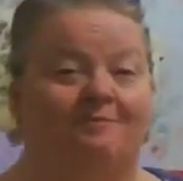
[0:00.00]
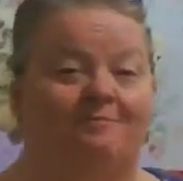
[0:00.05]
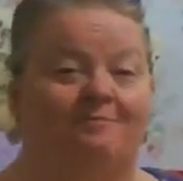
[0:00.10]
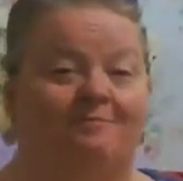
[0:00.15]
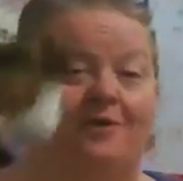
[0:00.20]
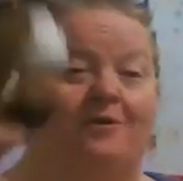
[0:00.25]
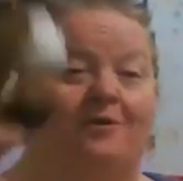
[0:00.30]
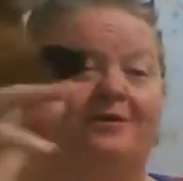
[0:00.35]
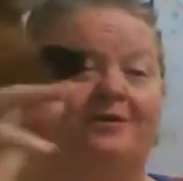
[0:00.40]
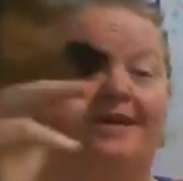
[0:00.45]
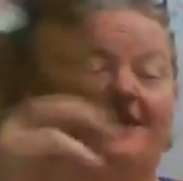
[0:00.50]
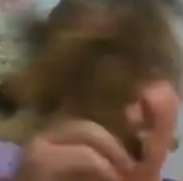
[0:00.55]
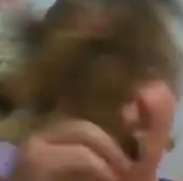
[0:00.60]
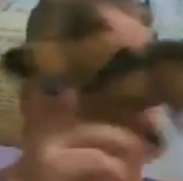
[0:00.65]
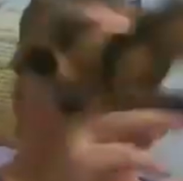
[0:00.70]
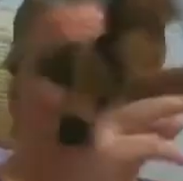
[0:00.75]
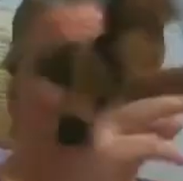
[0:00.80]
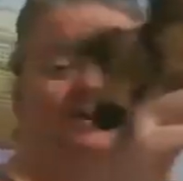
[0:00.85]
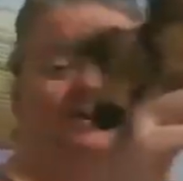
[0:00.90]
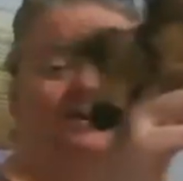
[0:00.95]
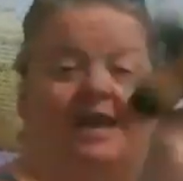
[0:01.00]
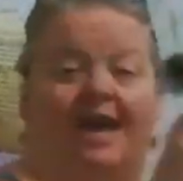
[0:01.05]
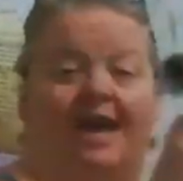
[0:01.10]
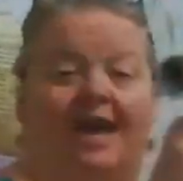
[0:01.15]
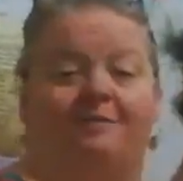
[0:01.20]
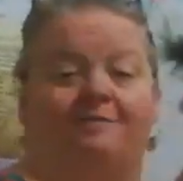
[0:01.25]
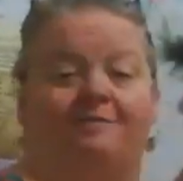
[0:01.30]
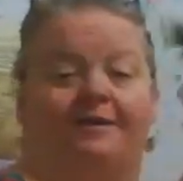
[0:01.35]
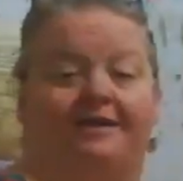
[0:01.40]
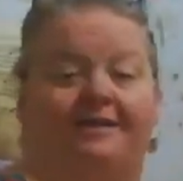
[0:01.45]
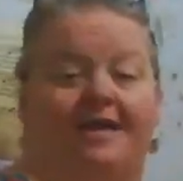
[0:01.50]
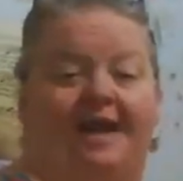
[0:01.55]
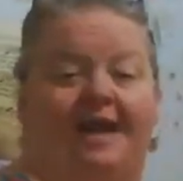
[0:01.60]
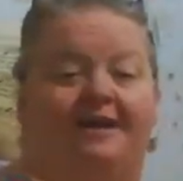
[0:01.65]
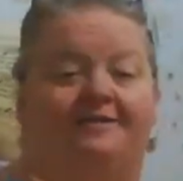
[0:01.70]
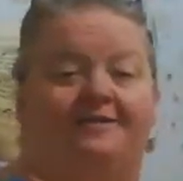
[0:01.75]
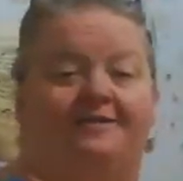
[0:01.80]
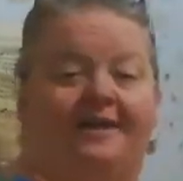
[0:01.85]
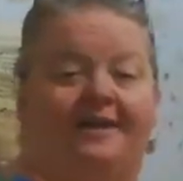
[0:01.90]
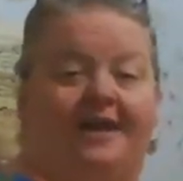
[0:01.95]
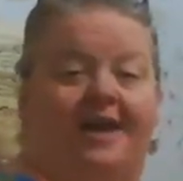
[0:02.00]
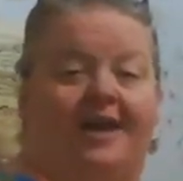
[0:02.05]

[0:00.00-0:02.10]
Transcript: the pony galloping, galloping down the